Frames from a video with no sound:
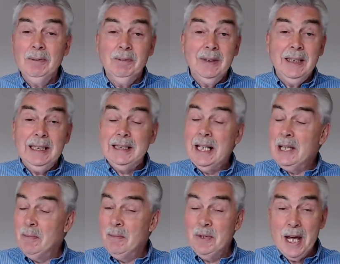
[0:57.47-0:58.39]
He sent
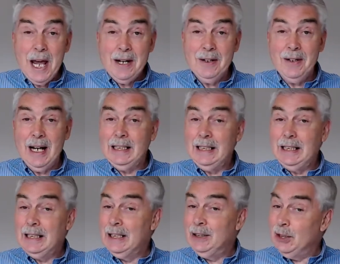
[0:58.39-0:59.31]
them then and he
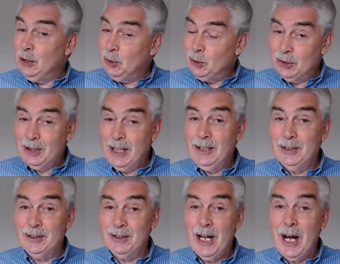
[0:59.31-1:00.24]
continues to send
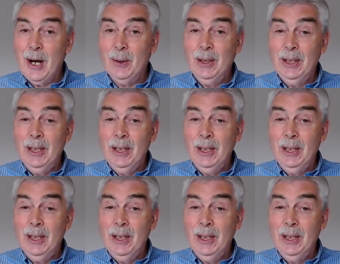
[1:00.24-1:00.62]
us now